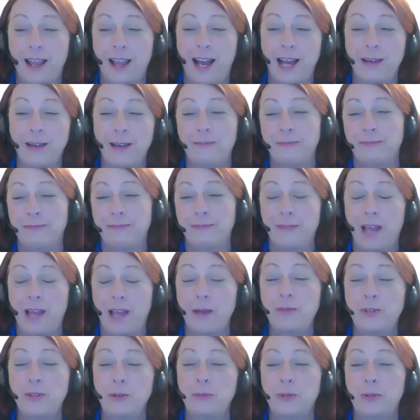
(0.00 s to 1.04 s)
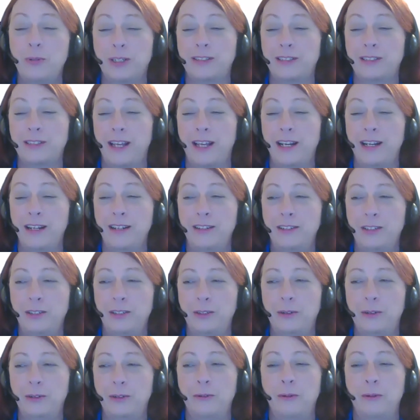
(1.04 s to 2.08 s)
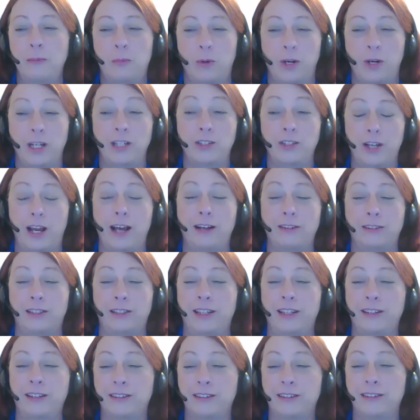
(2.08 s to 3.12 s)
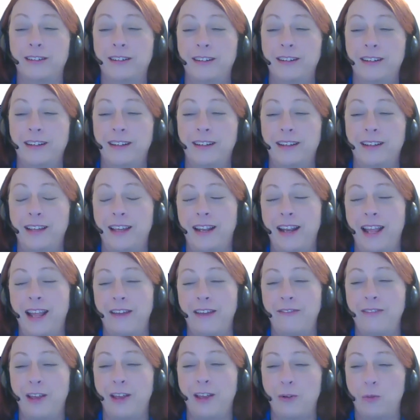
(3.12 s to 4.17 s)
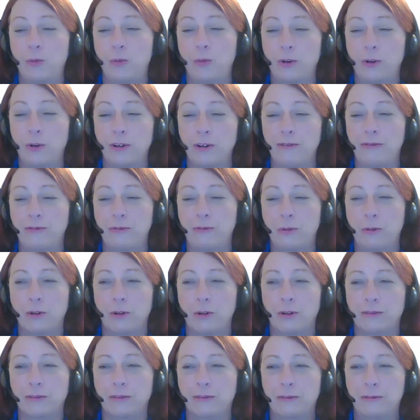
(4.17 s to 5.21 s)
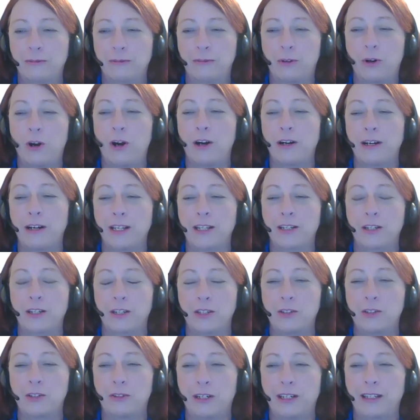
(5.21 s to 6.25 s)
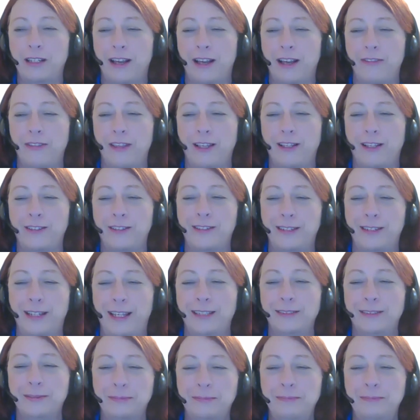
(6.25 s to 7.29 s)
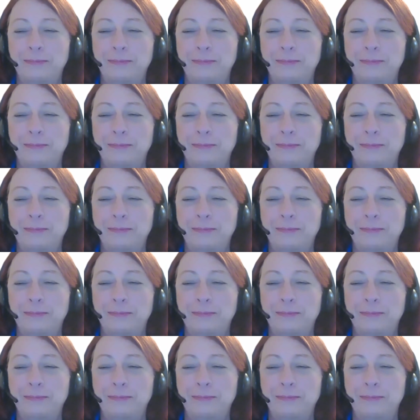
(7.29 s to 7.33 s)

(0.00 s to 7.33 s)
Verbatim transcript: I'm I'm super excited to bring childcare and have that award for for our industry. I think it's neat.